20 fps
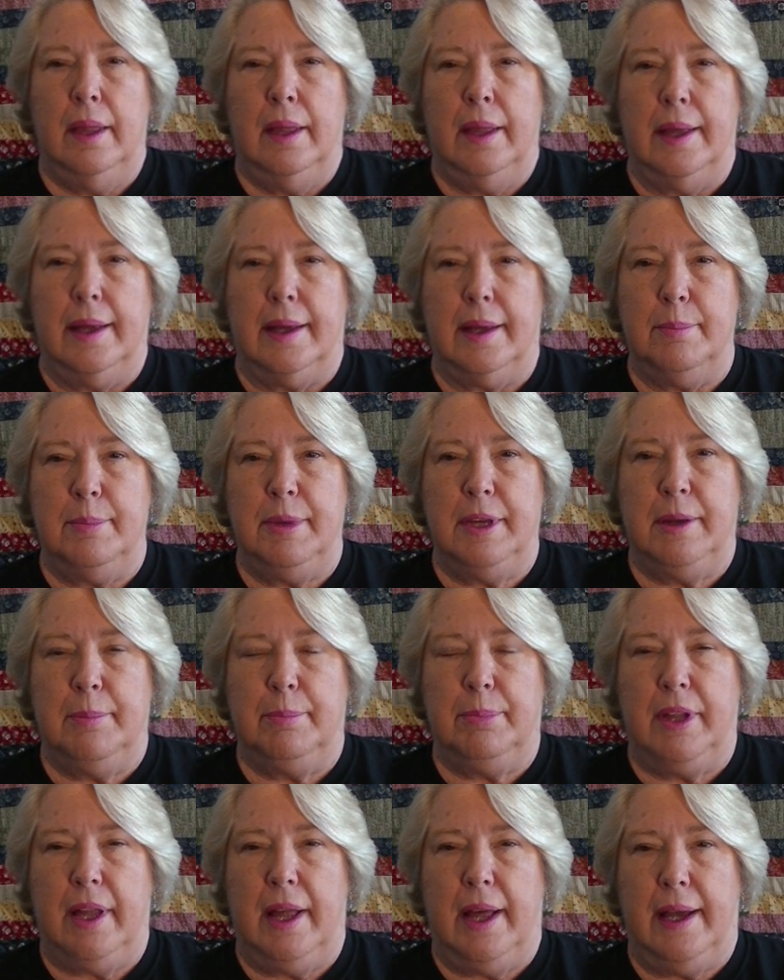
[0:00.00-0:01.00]
It can be
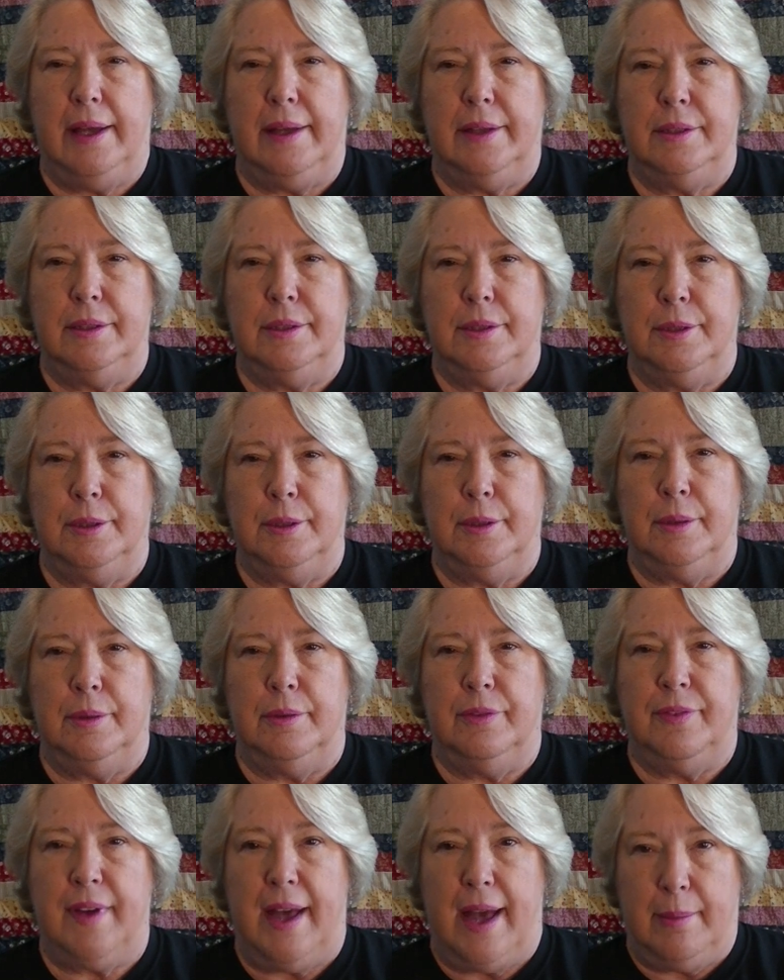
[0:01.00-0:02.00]
applied to
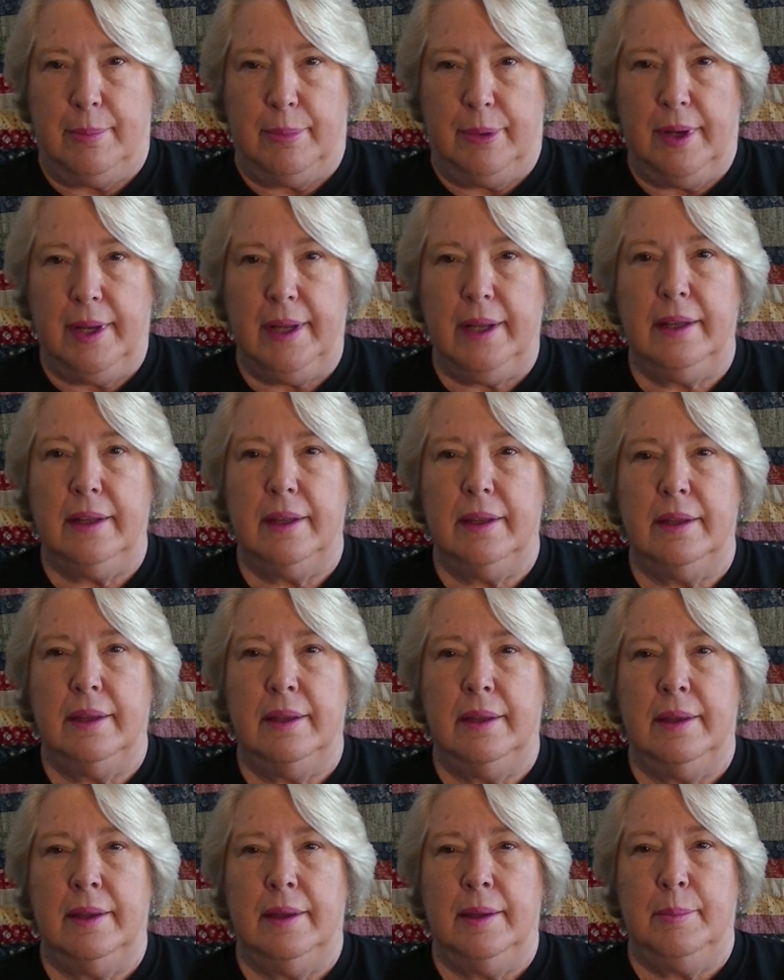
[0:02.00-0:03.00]
fabric,
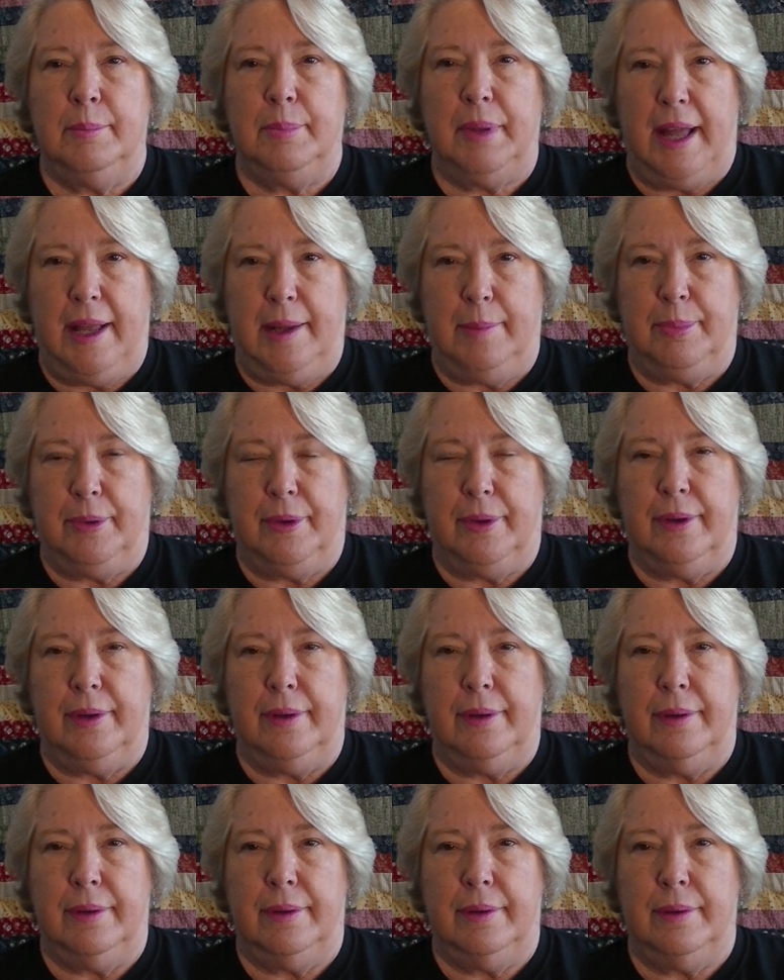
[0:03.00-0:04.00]
paper,
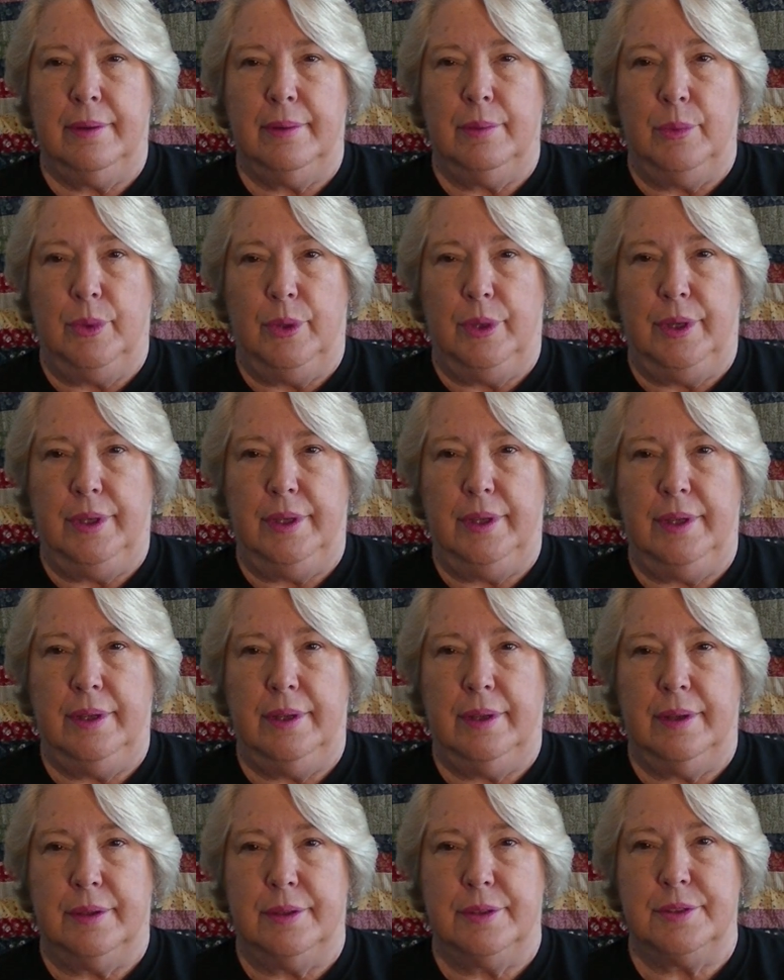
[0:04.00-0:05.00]
wood,
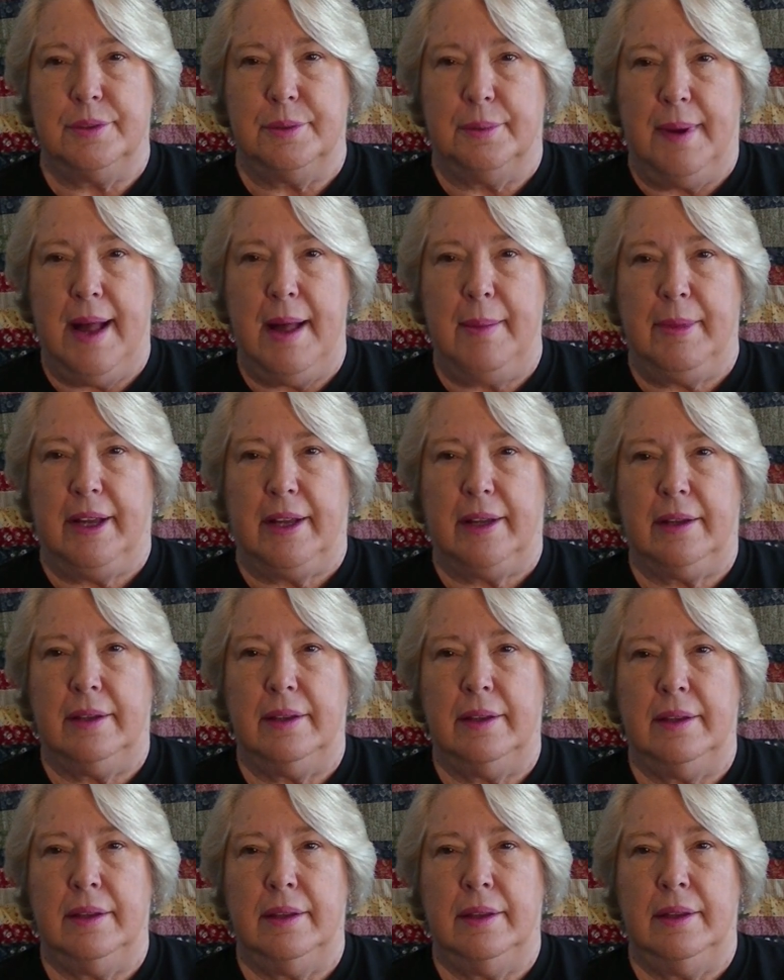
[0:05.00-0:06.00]
or ceramic,
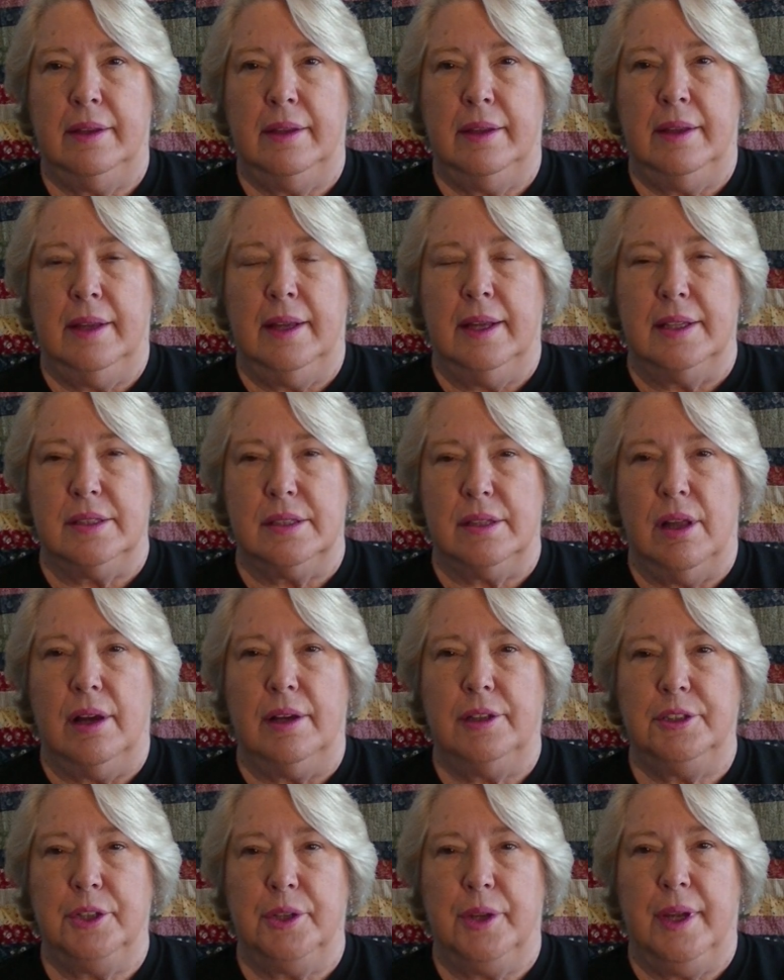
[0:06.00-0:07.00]
as
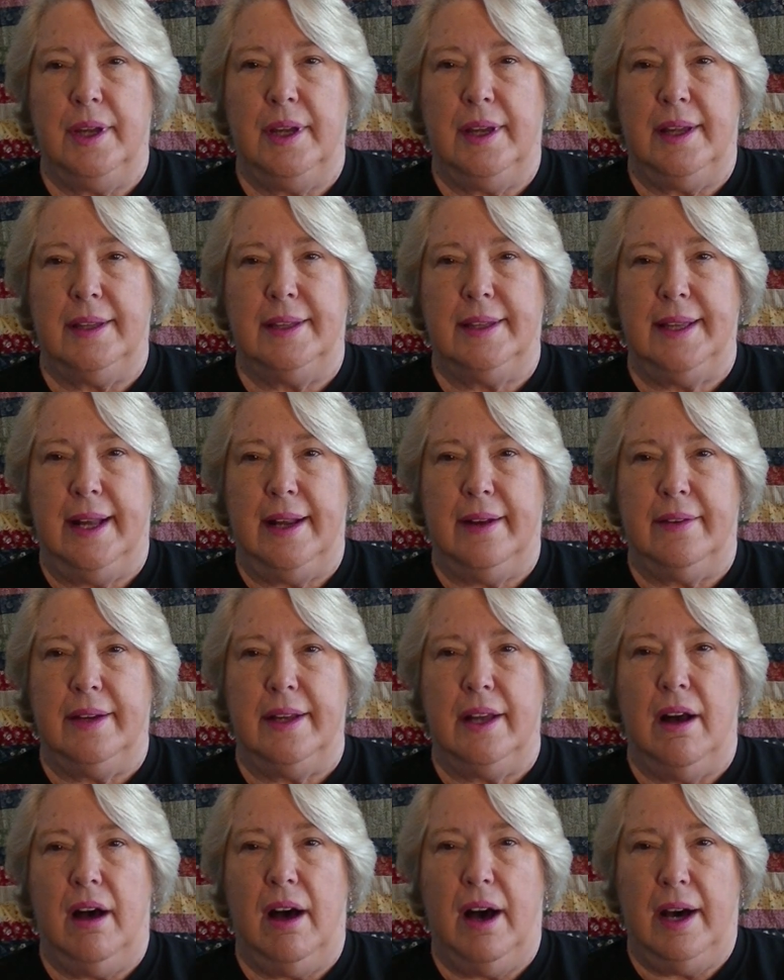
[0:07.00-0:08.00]
long as you can get the
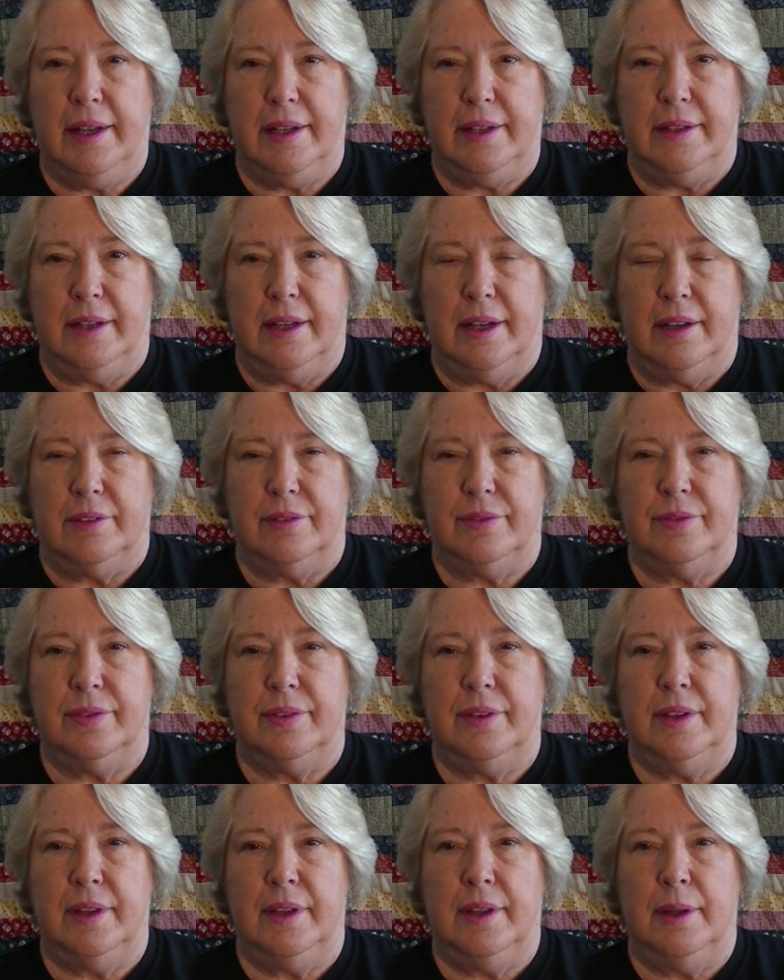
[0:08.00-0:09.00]
area hot enough
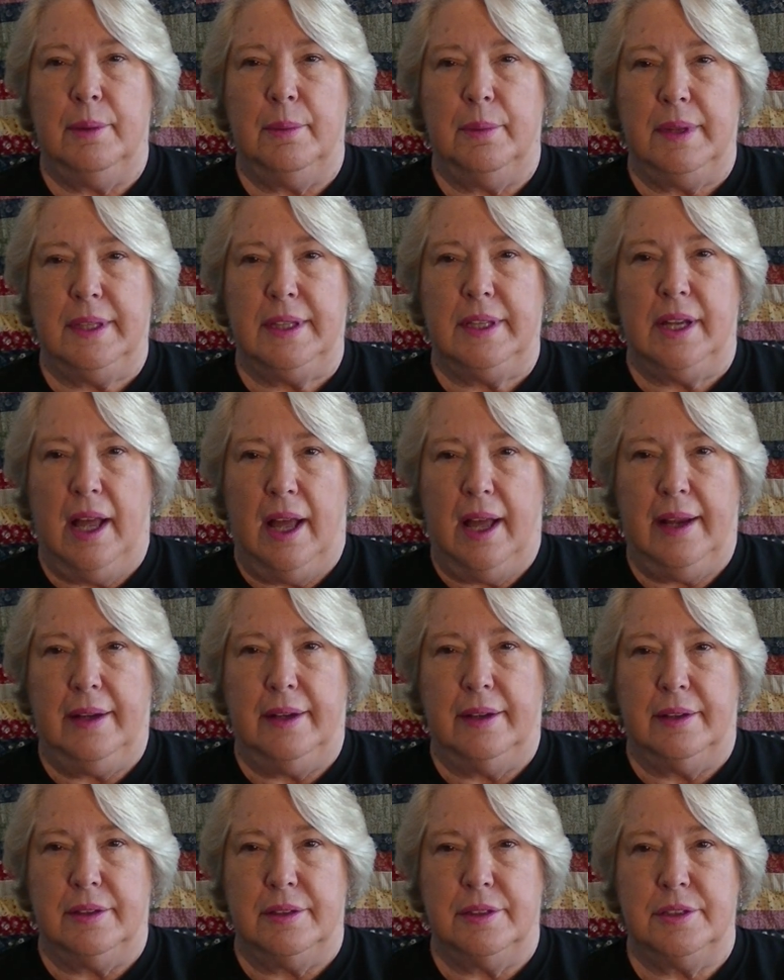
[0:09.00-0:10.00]
with an
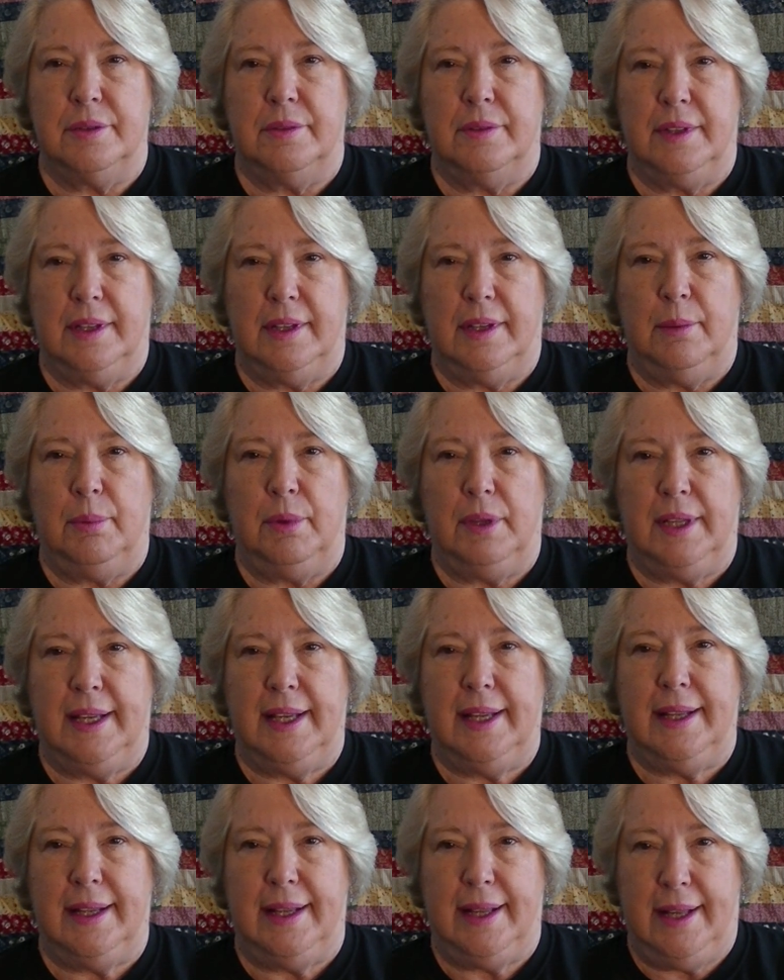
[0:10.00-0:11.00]
iron so that it will
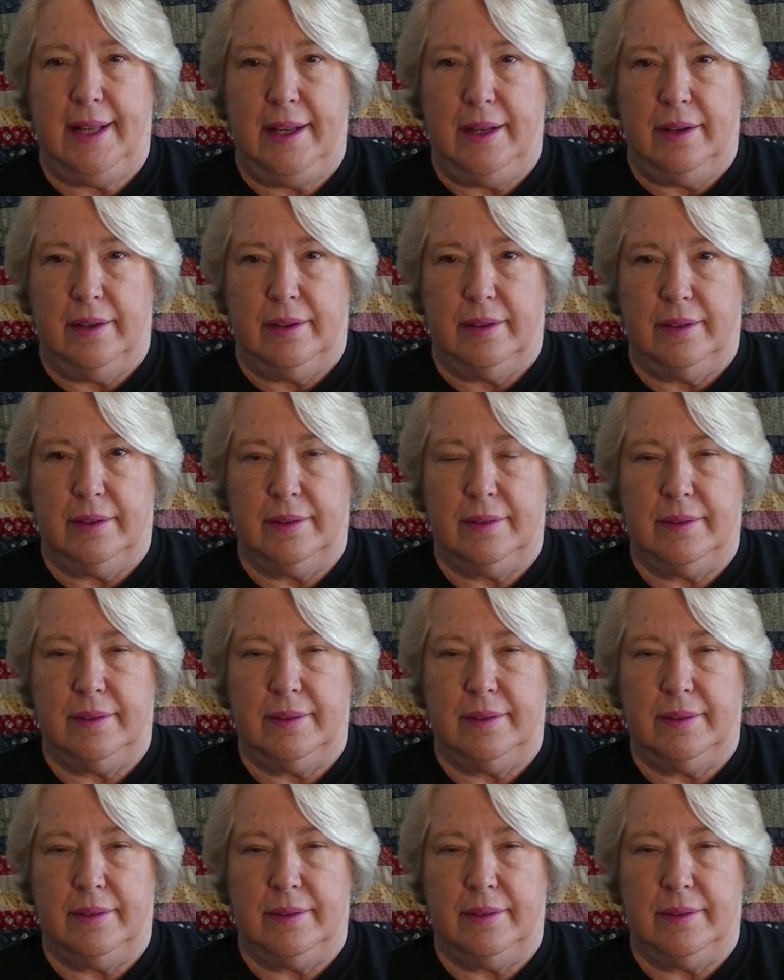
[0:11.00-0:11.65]
adhere.